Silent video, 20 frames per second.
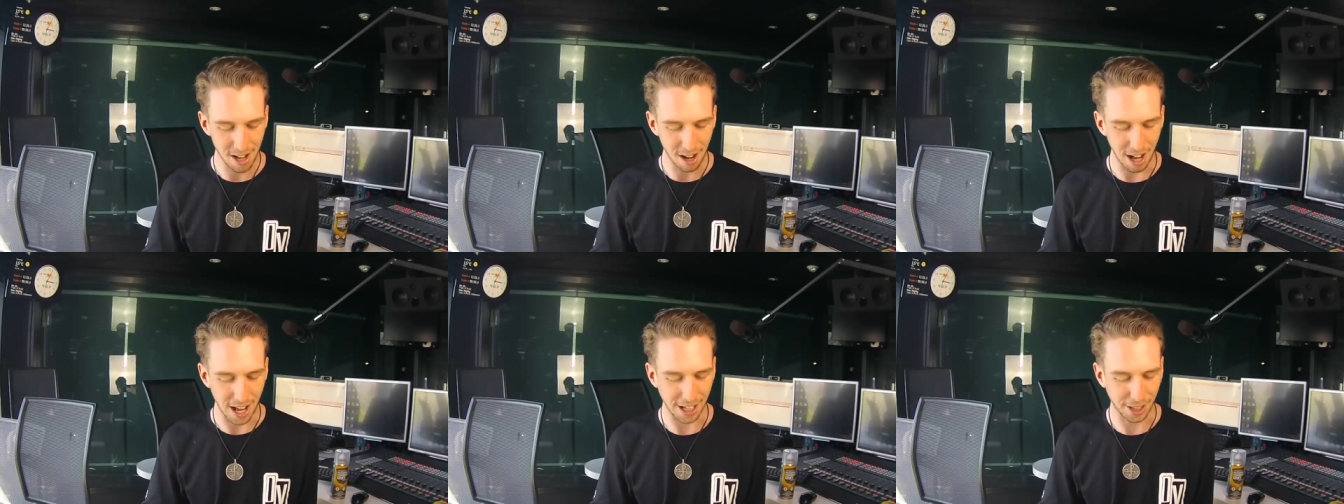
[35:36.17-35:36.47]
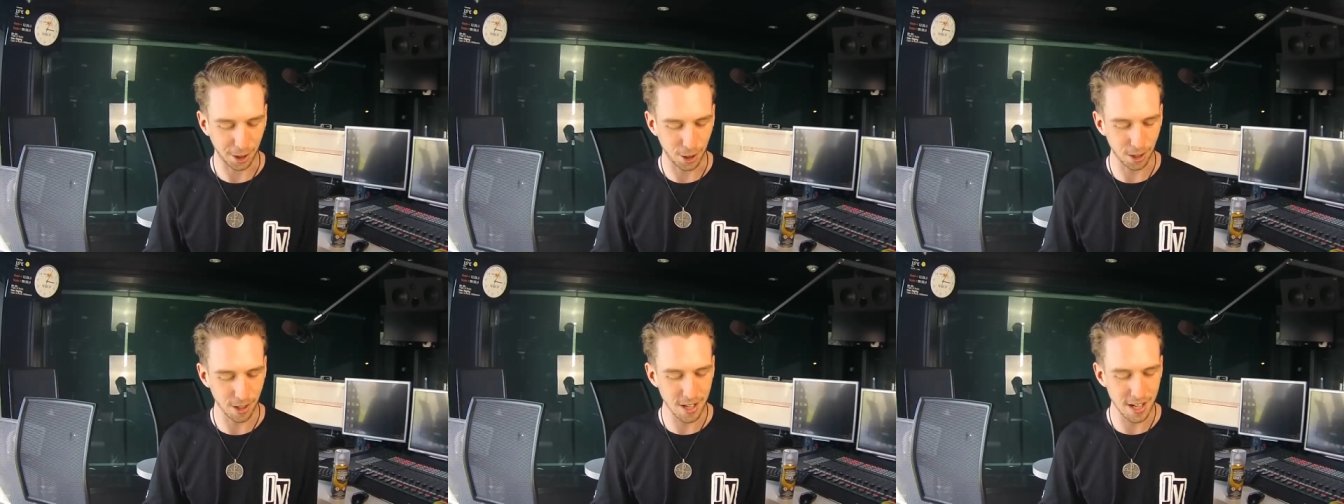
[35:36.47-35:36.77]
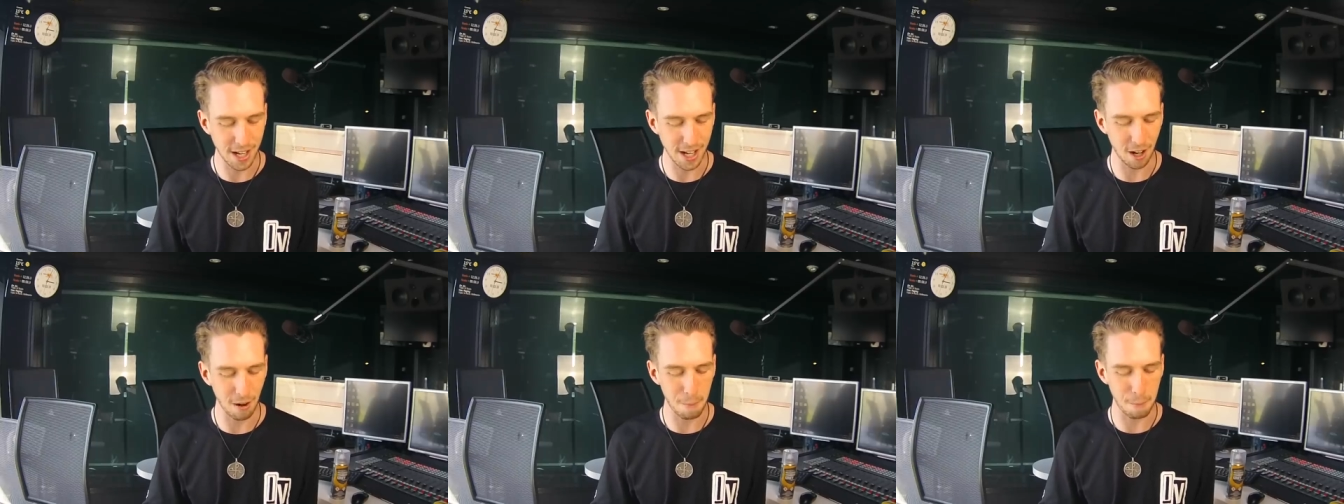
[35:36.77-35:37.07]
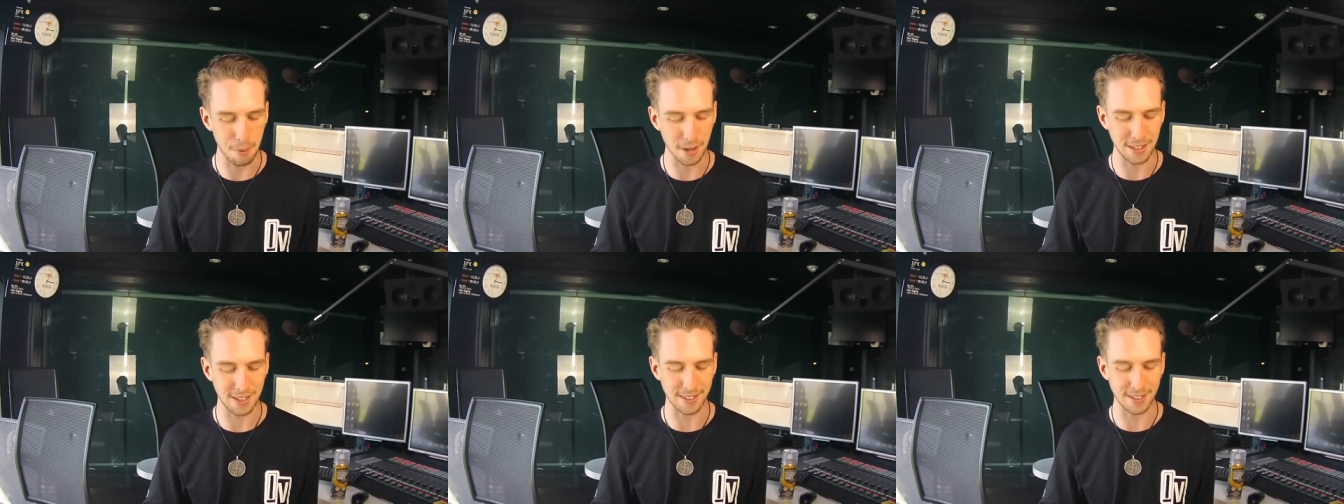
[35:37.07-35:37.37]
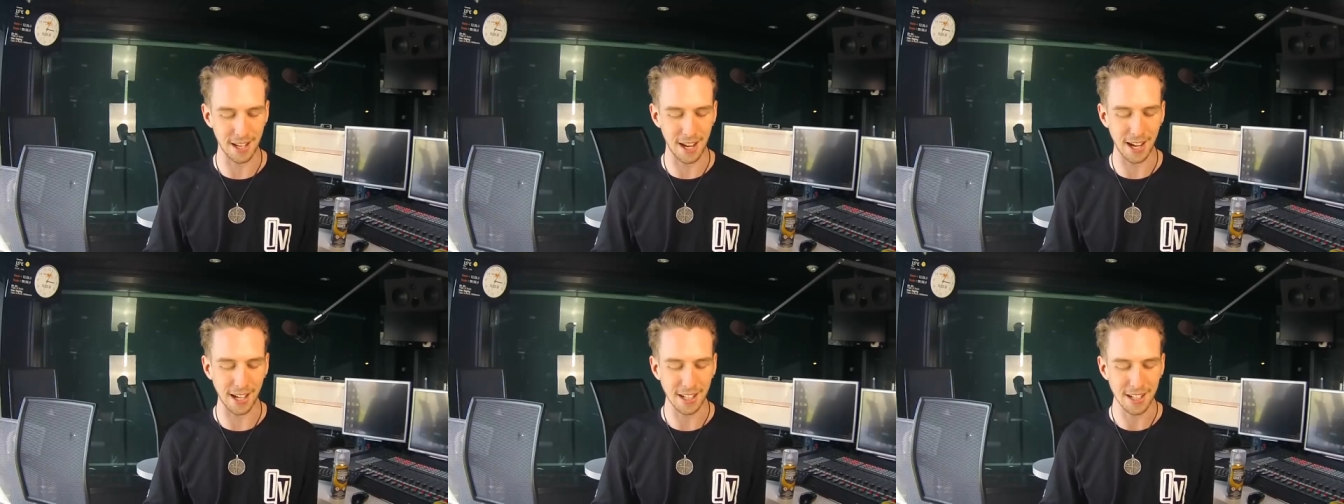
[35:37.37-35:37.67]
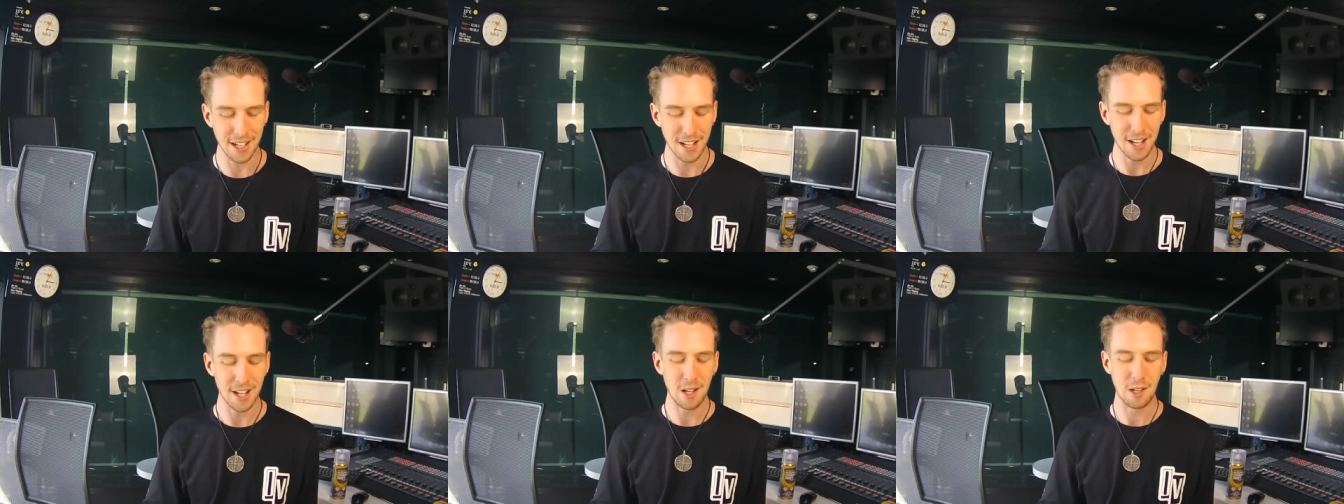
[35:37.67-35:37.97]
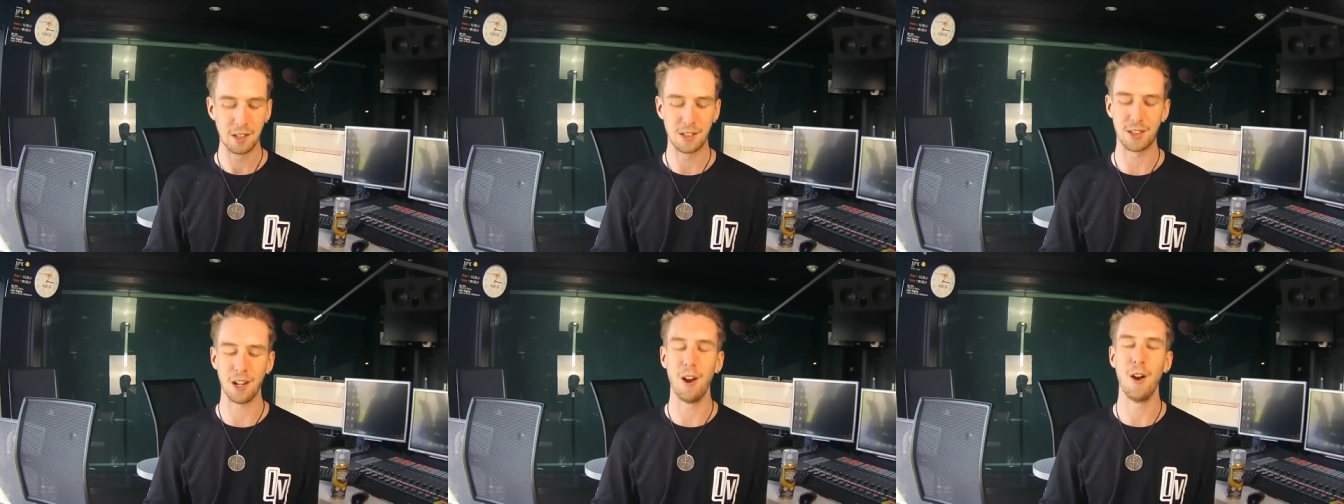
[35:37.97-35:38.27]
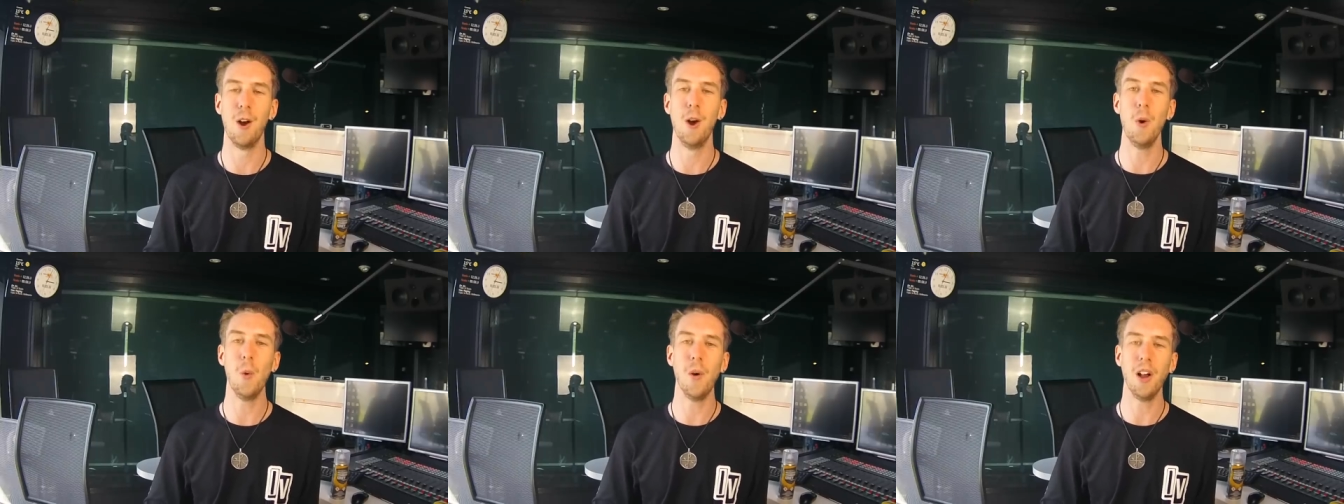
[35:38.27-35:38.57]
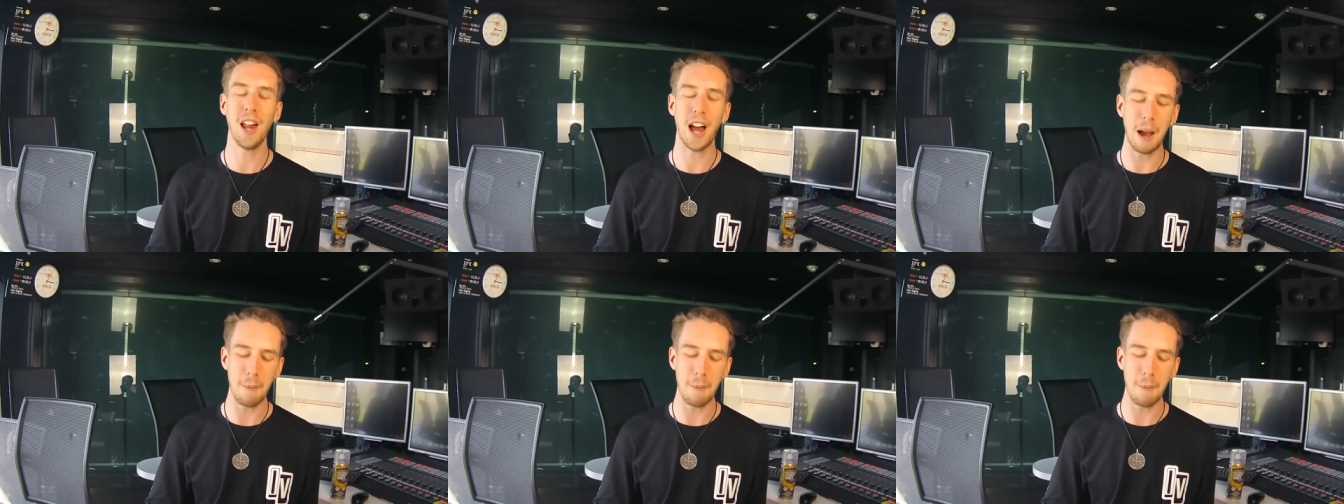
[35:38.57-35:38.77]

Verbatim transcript: I couldn't help but say, So who will